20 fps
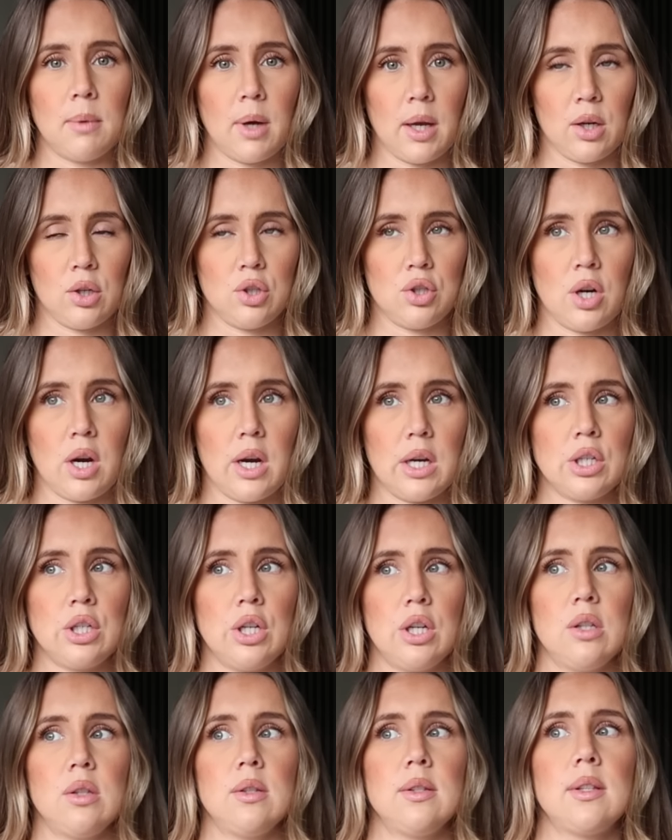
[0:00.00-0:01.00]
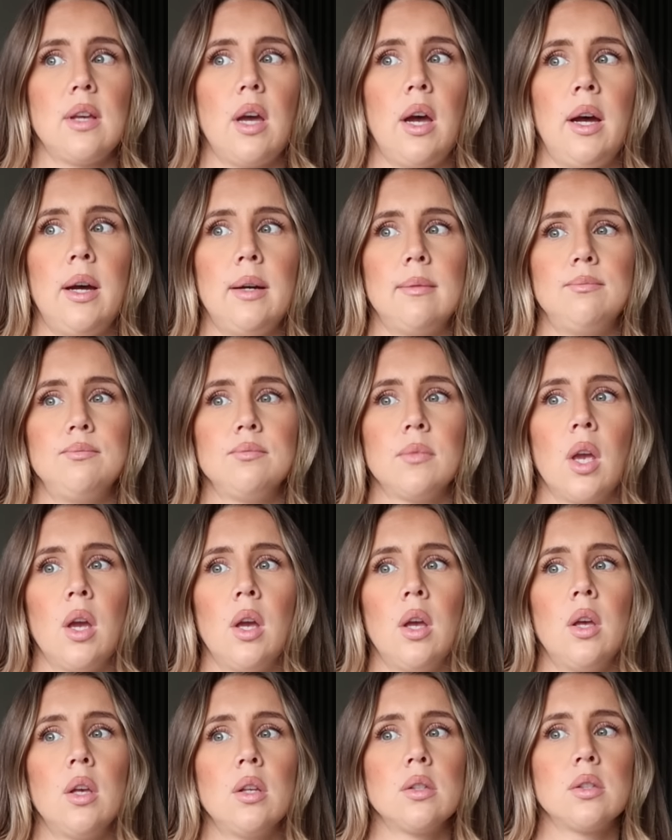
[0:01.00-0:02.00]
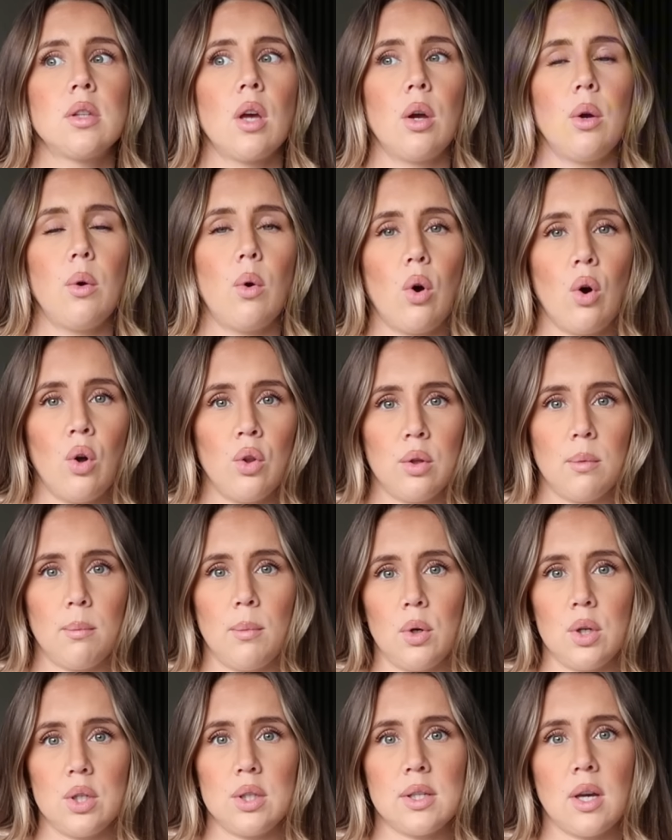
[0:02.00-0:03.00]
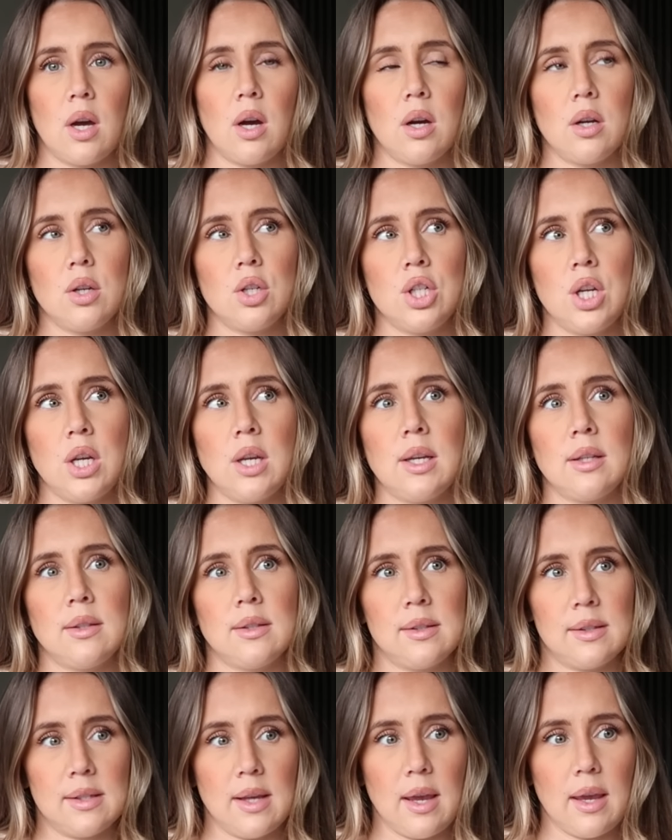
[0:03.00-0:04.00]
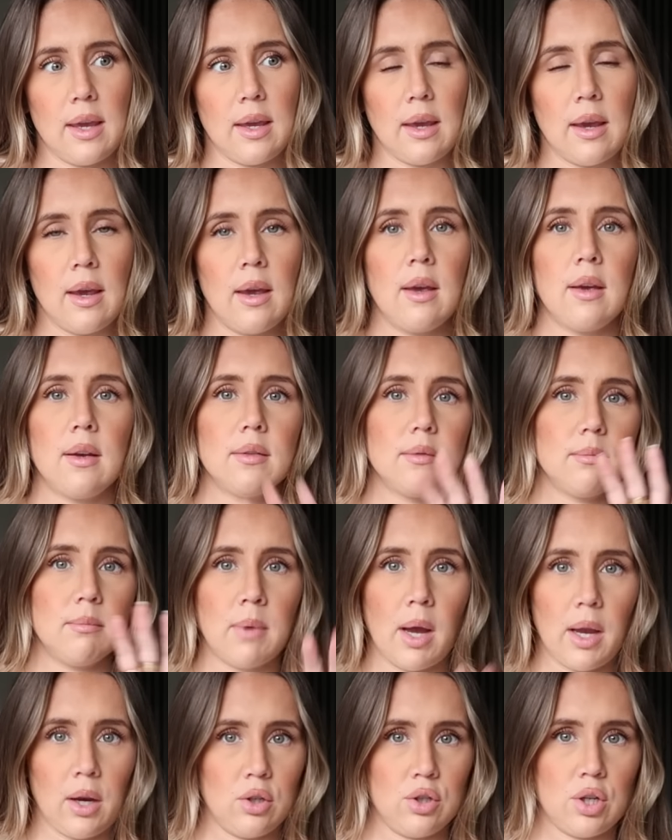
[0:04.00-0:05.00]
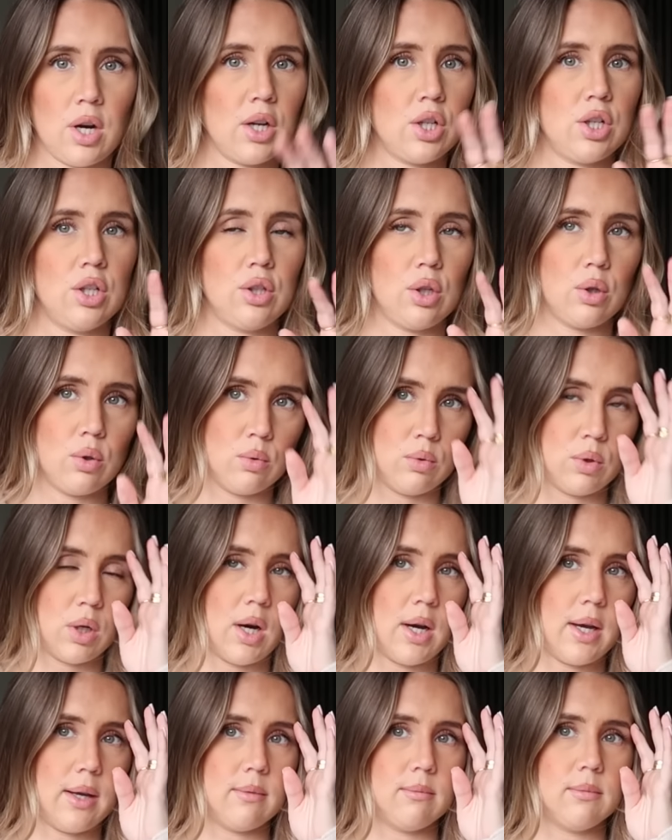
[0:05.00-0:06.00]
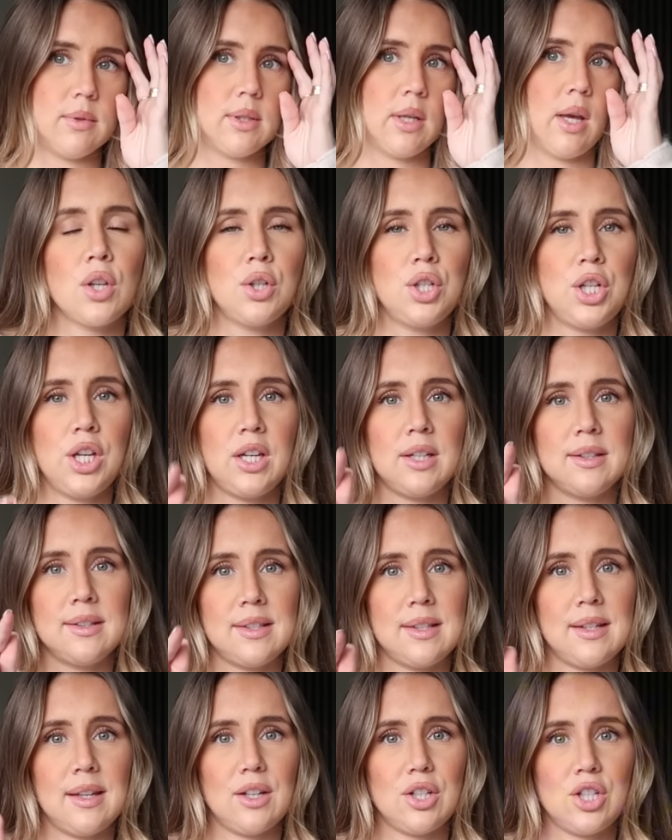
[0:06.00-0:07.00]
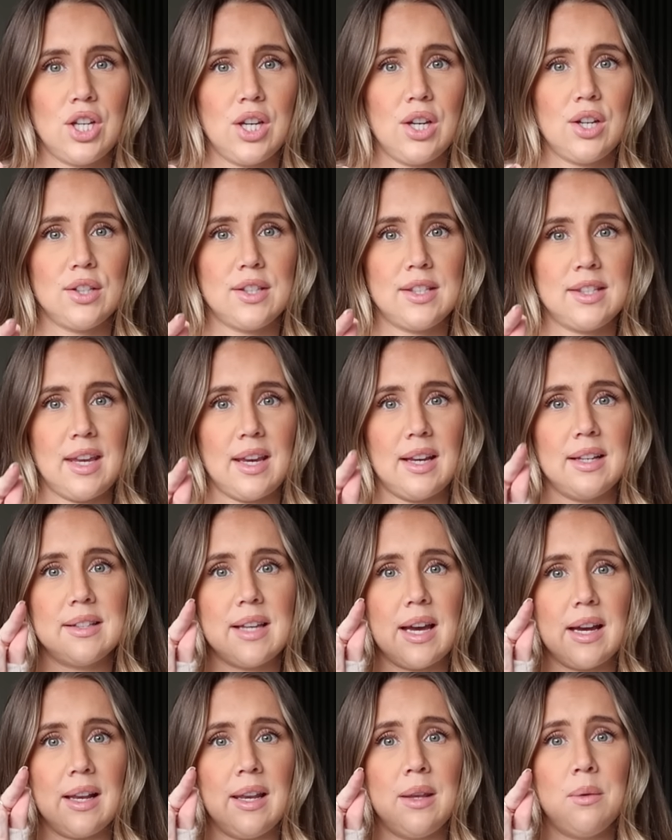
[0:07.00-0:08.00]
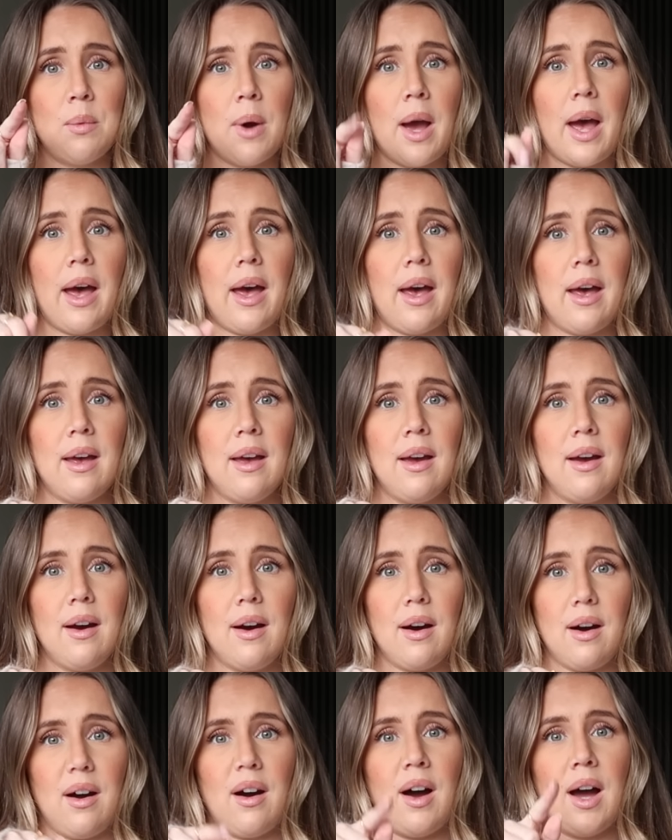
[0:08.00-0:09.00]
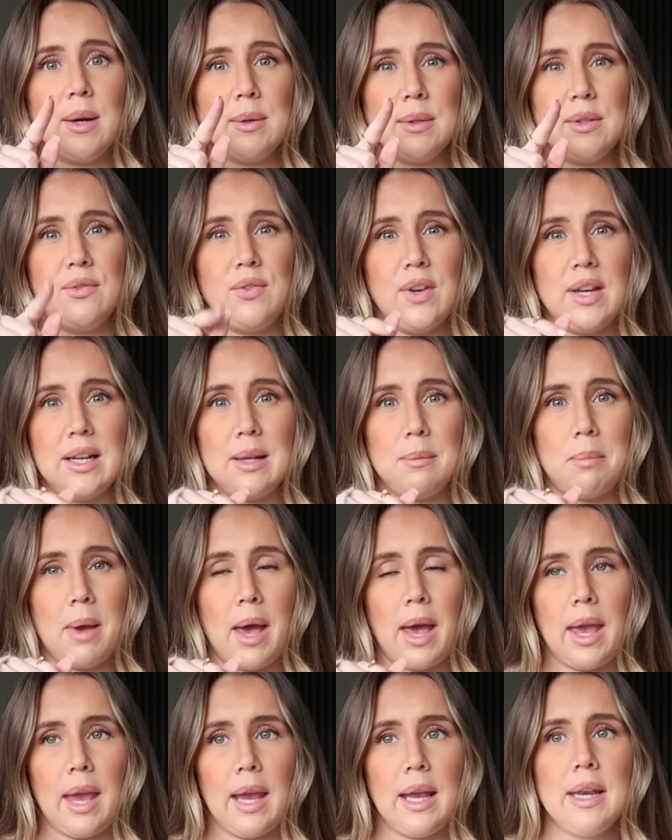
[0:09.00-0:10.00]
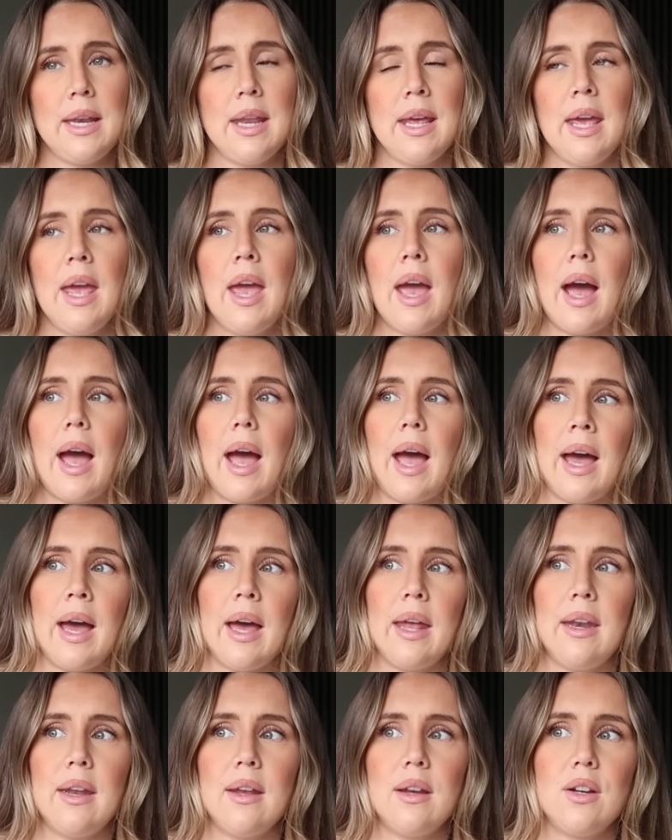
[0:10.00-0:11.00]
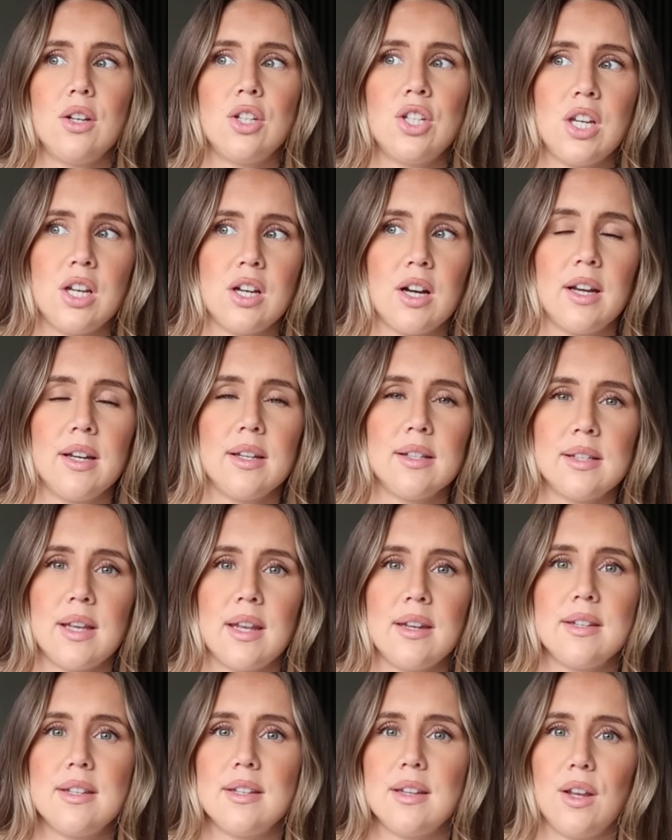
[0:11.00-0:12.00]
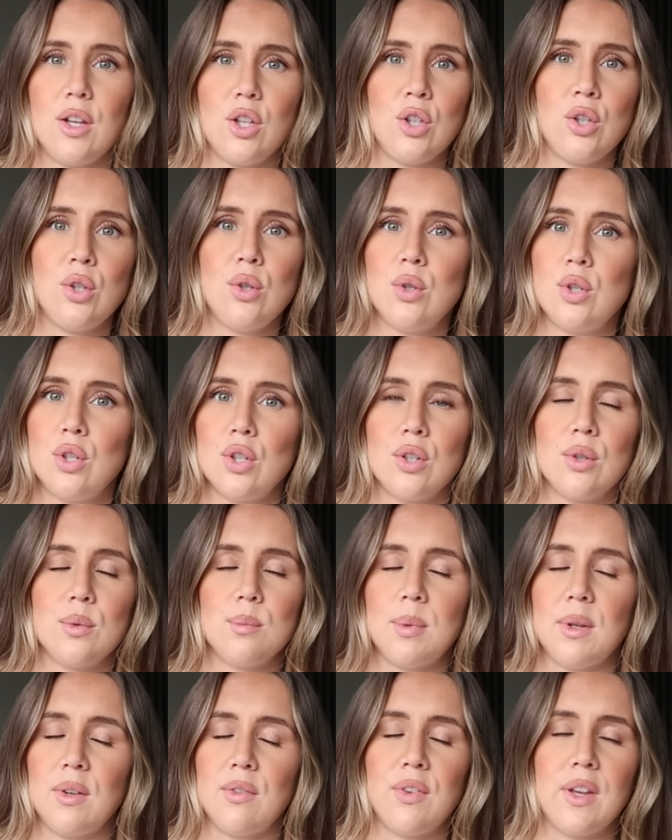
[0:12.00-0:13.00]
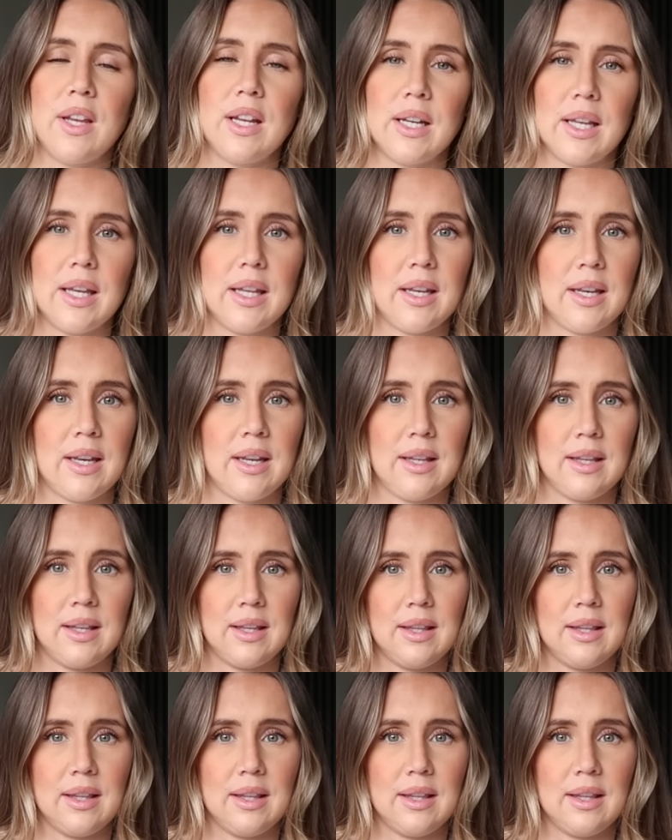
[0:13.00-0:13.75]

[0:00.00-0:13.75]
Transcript: my contractions. So on the monitor, she can see my contractions at all times. So she could see exactly where I was feeling pain, and she kind of said, you shouldn't be feeling